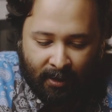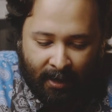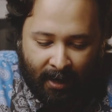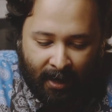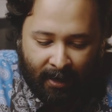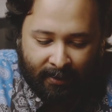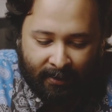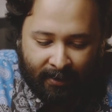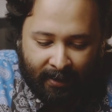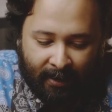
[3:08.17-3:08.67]

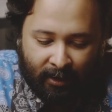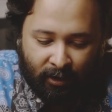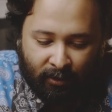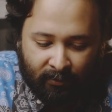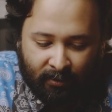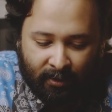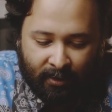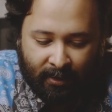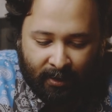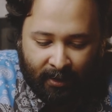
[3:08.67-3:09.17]
at the end
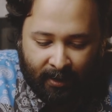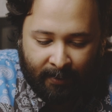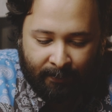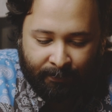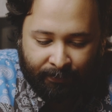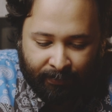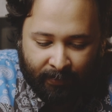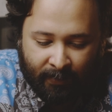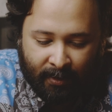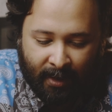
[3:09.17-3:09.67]
of the day
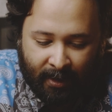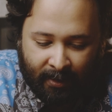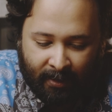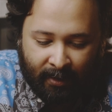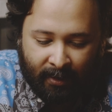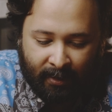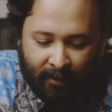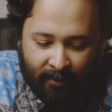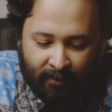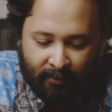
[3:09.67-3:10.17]

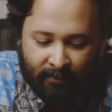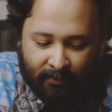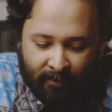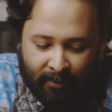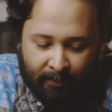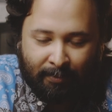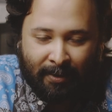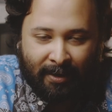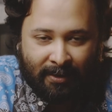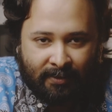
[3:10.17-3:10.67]
getting
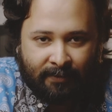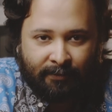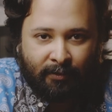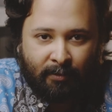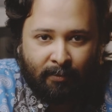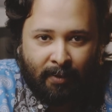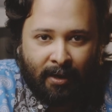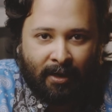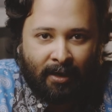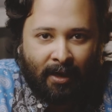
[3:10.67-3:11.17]
the best for
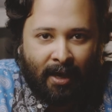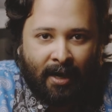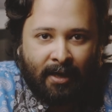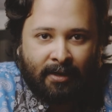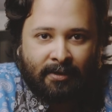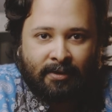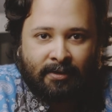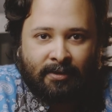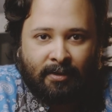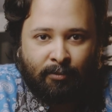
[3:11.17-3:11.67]
my
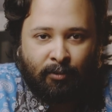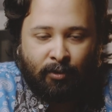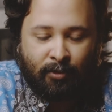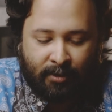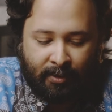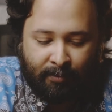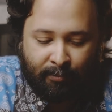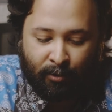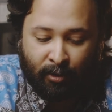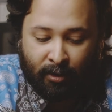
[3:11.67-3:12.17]
clients is the
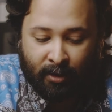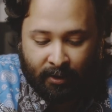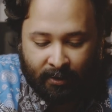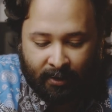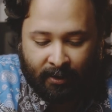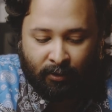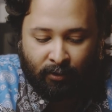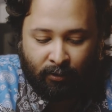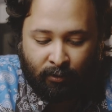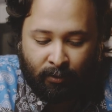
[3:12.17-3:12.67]
most important
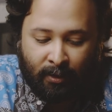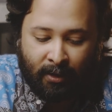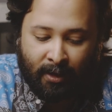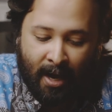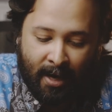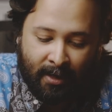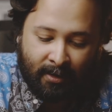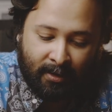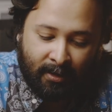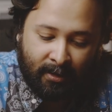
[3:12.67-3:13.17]
thing to do and
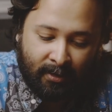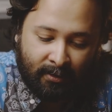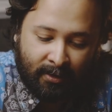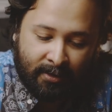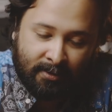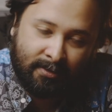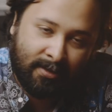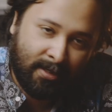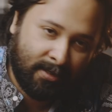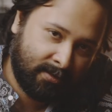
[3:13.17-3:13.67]
i think
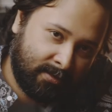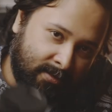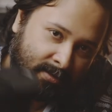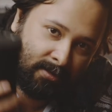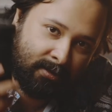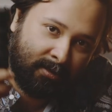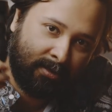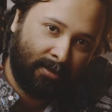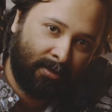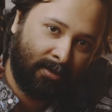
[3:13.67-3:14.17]
this lens
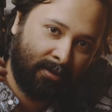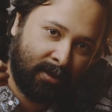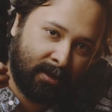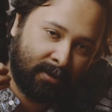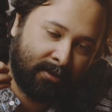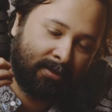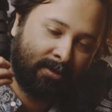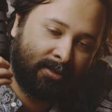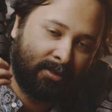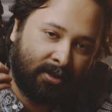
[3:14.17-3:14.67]

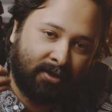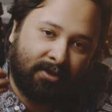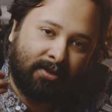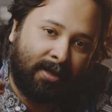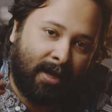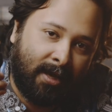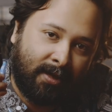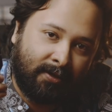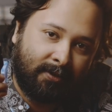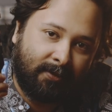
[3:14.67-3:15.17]
does just
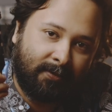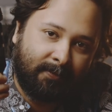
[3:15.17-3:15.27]
that